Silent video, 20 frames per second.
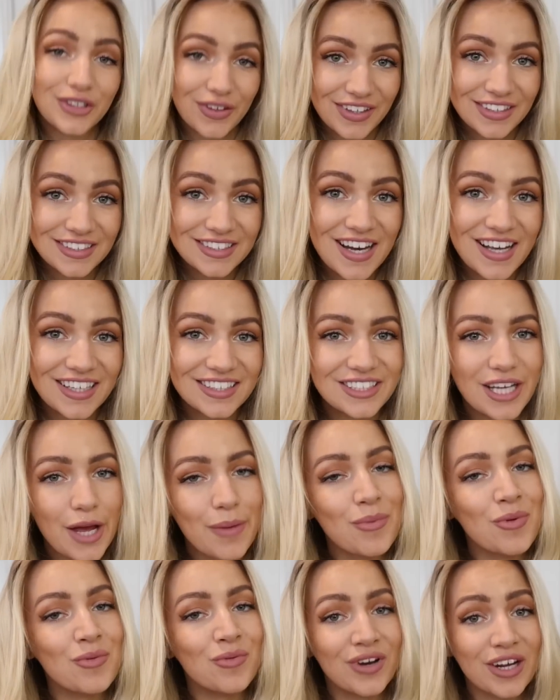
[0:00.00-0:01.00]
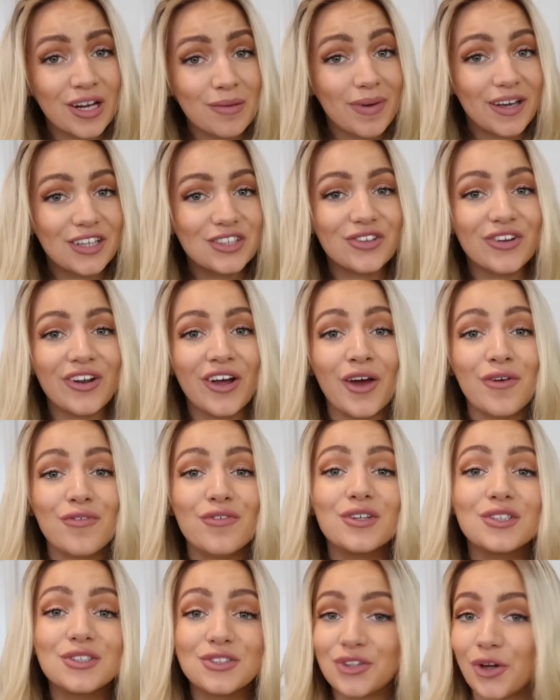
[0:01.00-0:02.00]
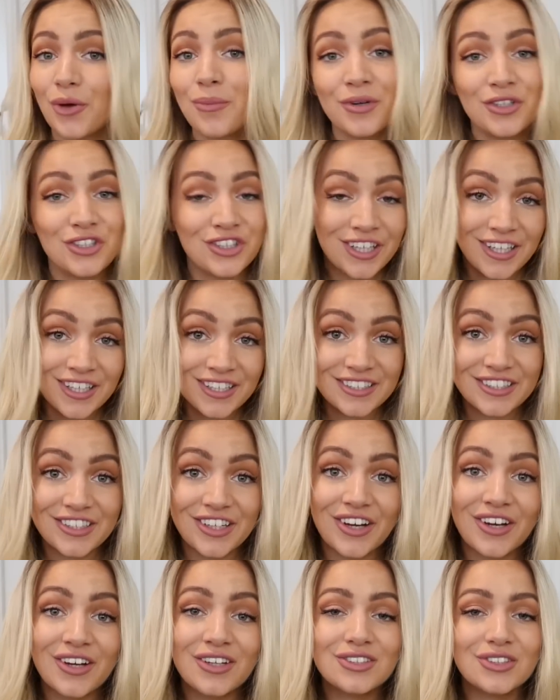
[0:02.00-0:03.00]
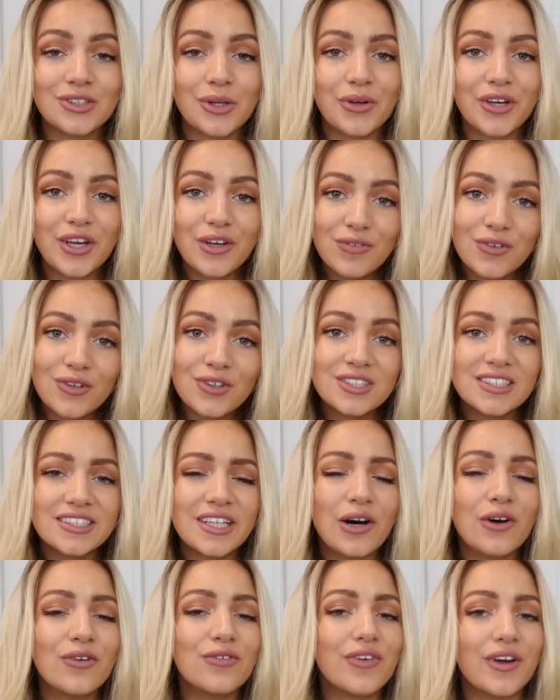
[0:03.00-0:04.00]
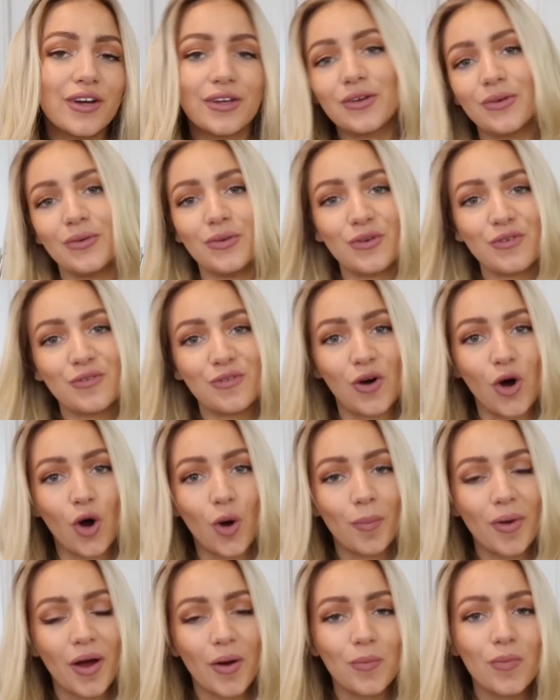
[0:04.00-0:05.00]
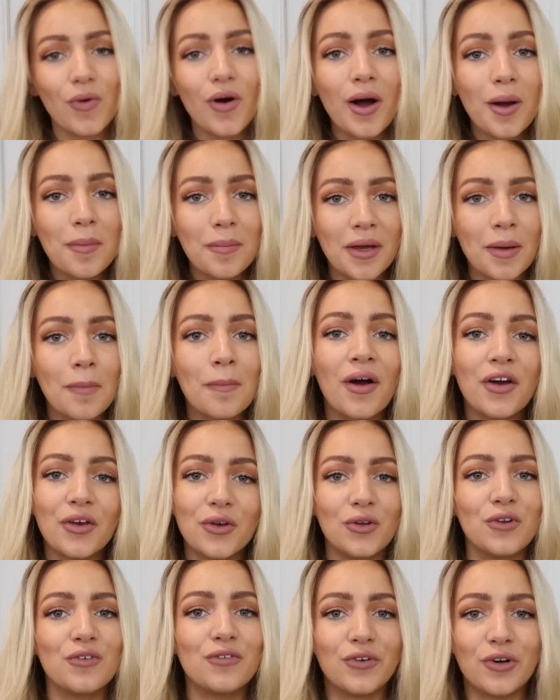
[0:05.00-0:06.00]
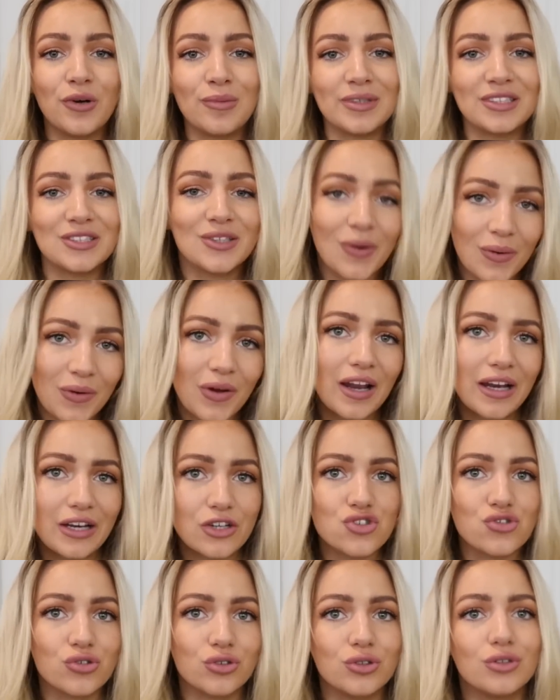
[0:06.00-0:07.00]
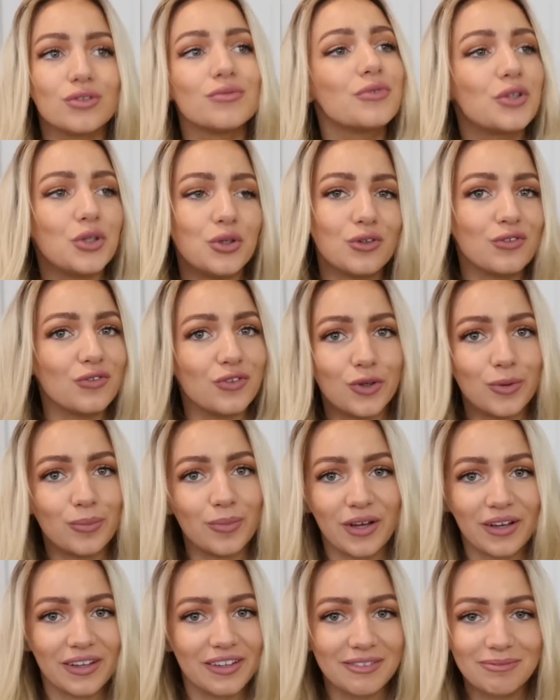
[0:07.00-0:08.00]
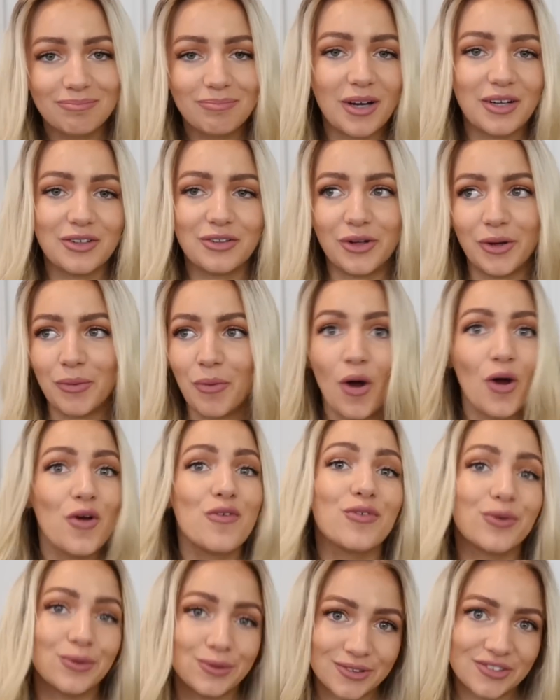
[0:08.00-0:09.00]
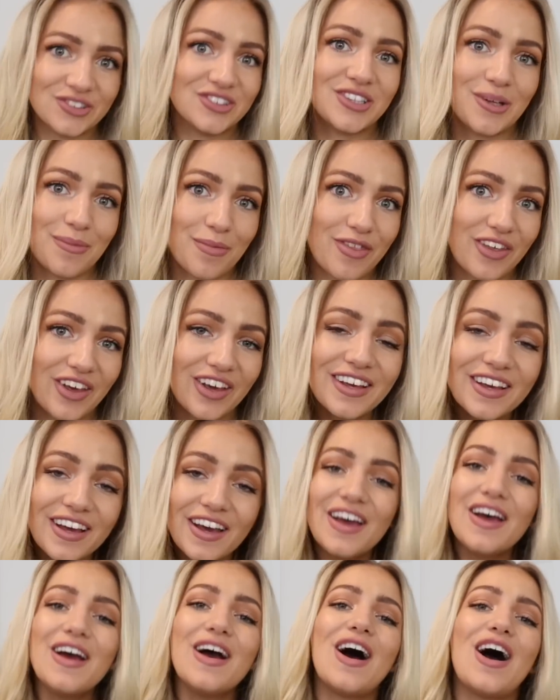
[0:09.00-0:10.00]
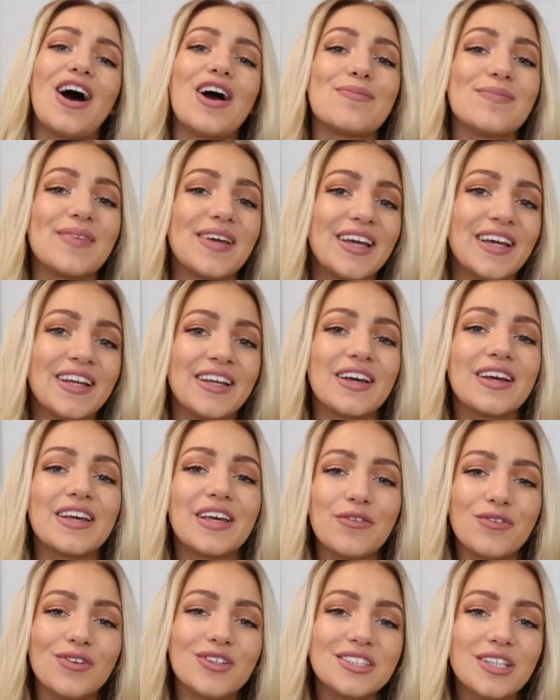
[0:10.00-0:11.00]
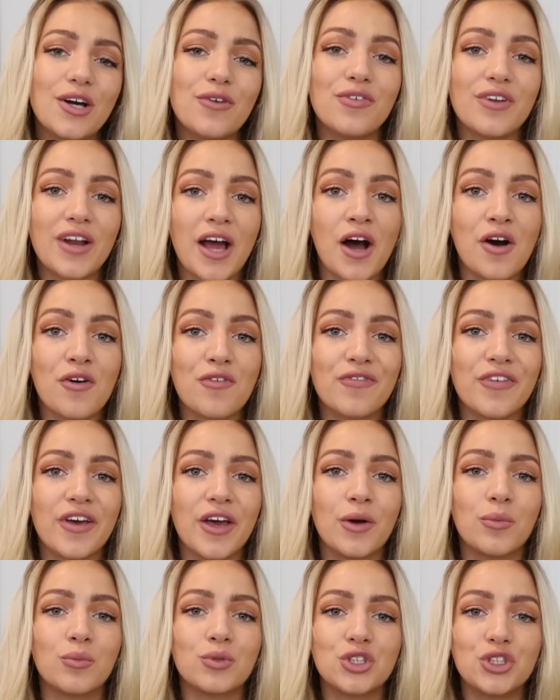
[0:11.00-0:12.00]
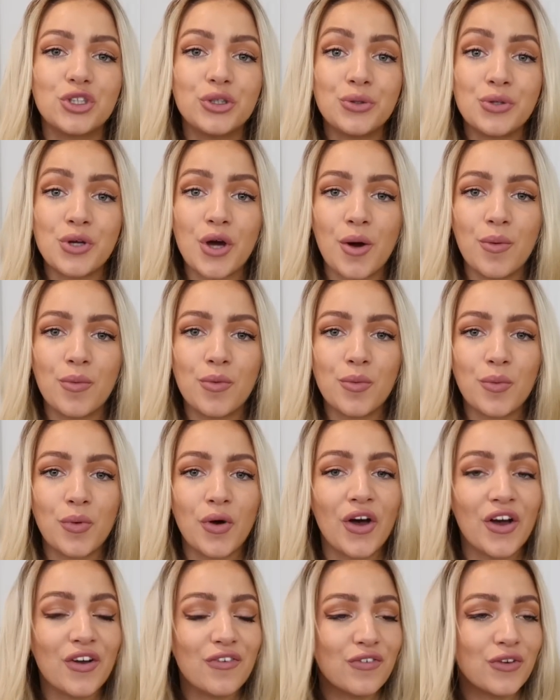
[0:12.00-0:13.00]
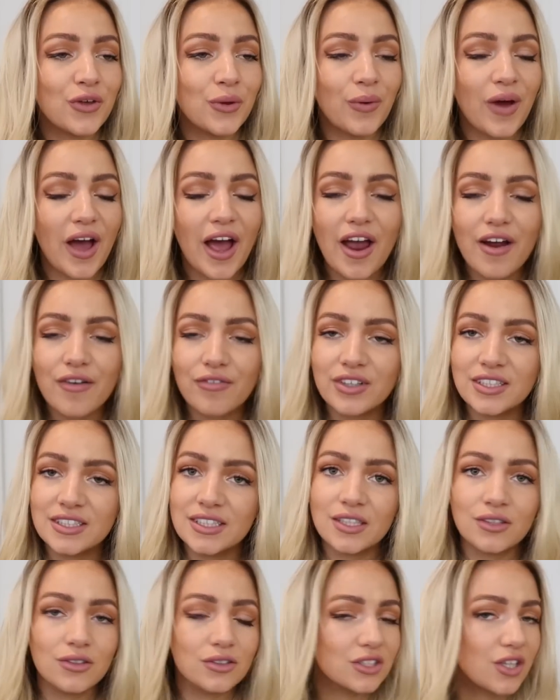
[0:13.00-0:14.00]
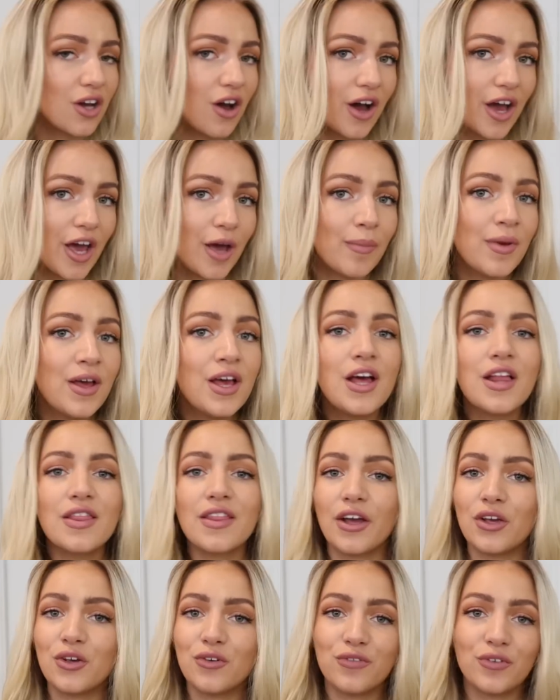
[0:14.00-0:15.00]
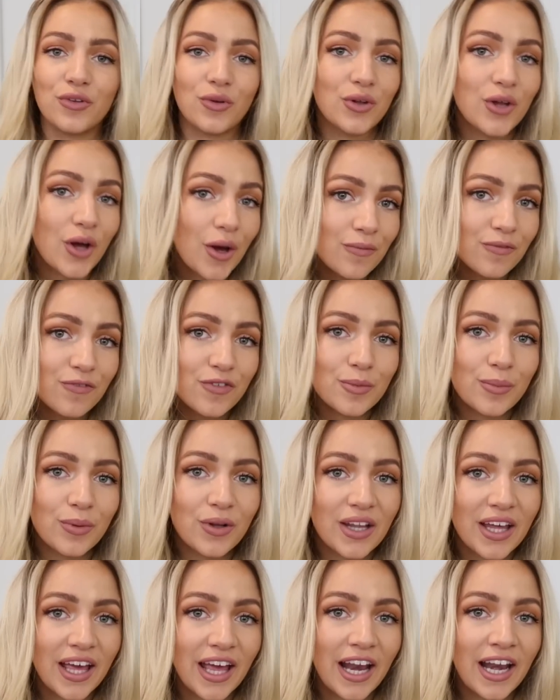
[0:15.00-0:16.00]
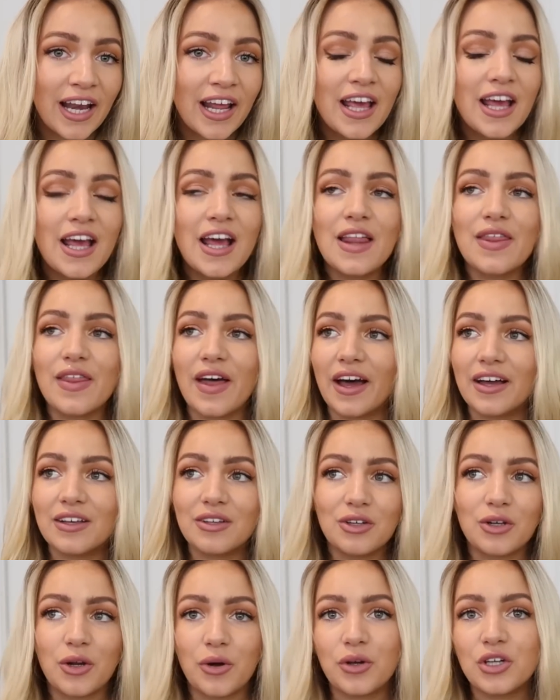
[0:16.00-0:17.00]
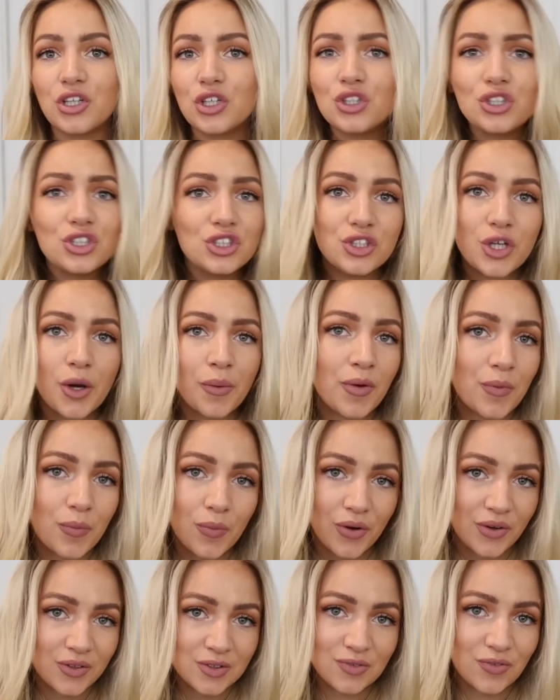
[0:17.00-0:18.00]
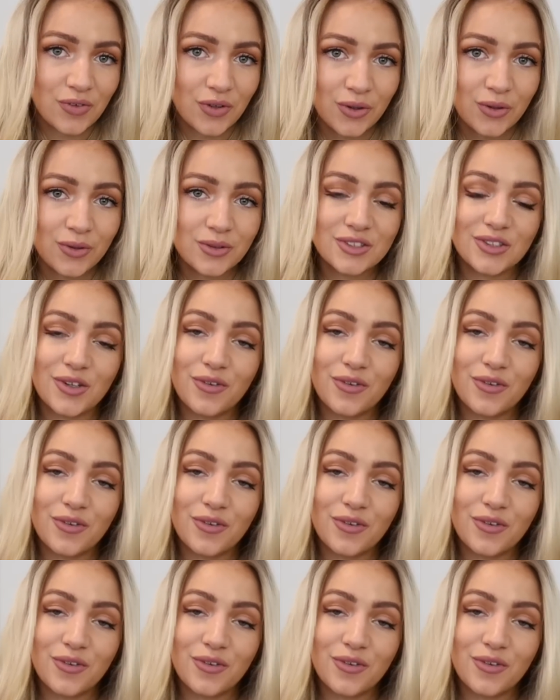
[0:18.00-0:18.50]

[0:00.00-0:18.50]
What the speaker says: this next step really makes your life so much easier. So give yourself a uniform. And what I mean by uniform is not a literal uniform like, I don't know, overalls or something. I mean, give yourself an outfit which you know will work for you every single time, that you feel comfortable in, that, you know, you just know it works for you. So